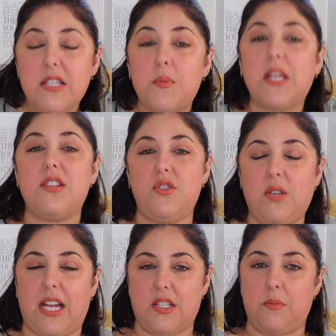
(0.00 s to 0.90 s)
it's because you
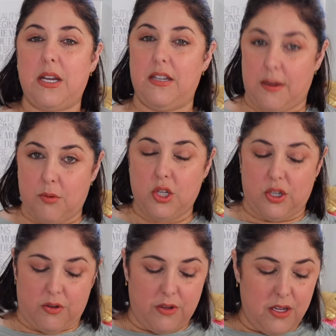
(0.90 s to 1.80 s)
guessed my number
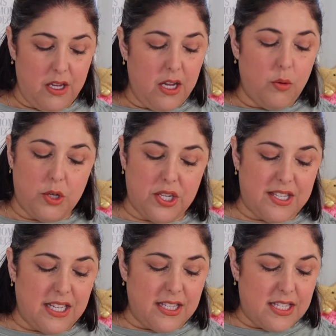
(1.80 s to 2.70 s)
two, which is
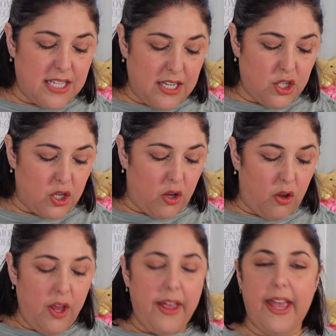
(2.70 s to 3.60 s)

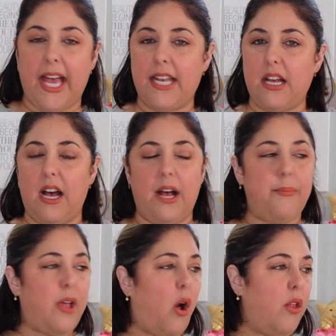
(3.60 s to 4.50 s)
sensational. And
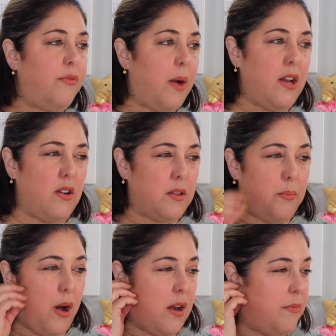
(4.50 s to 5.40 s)
um, all of mine are at the
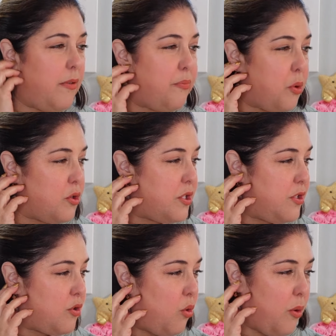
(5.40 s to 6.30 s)
bottom of
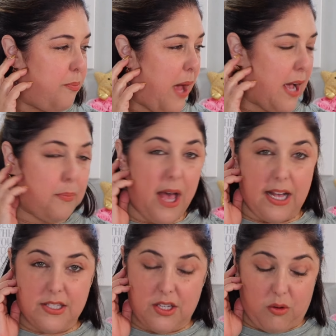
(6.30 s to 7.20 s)
purses or
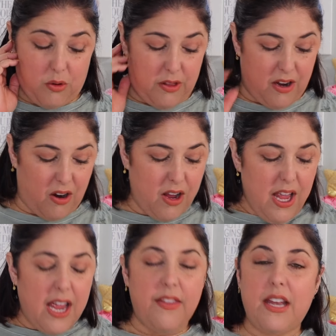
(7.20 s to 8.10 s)
backpacks here or there.
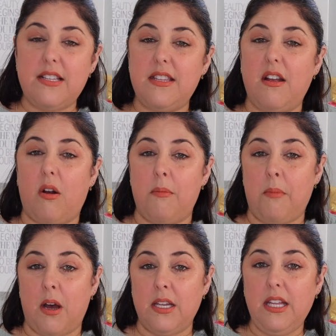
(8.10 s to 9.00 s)
And that is the
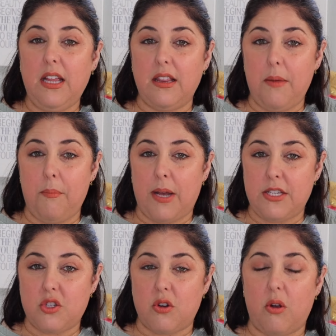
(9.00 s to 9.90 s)
Armani Lip
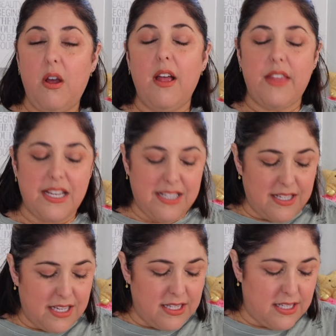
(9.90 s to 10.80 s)
Maestro. That is a
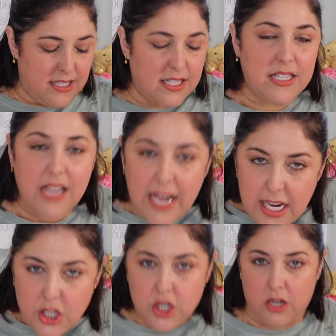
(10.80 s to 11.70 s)

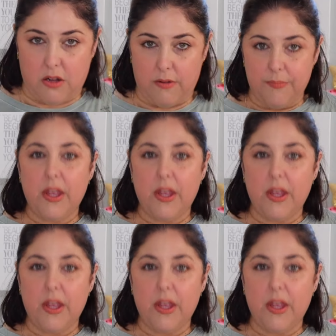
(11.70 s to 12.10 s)
sensational